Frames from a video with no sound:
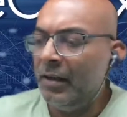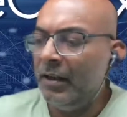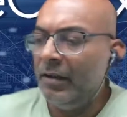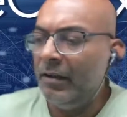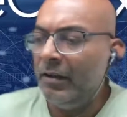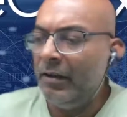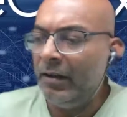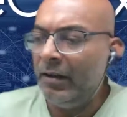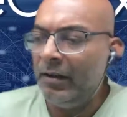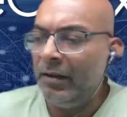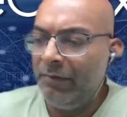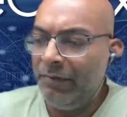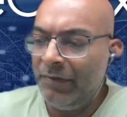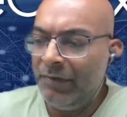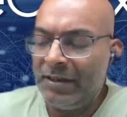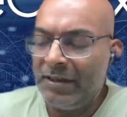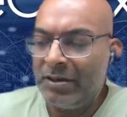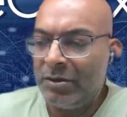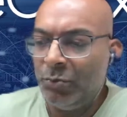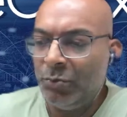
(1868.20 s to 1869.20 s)
The first
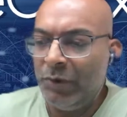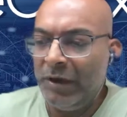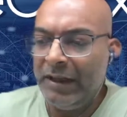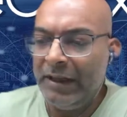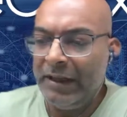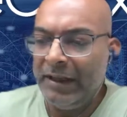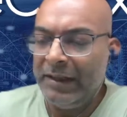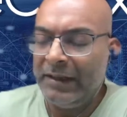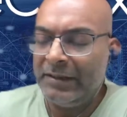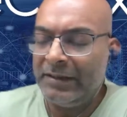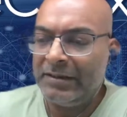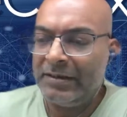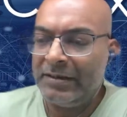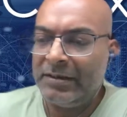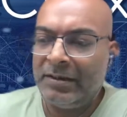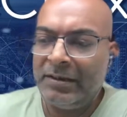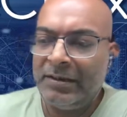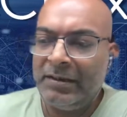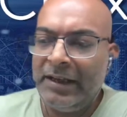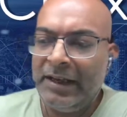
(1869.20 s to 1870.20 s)
one is
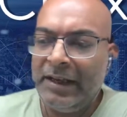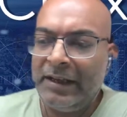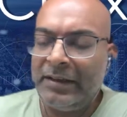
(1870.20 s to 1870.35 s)
that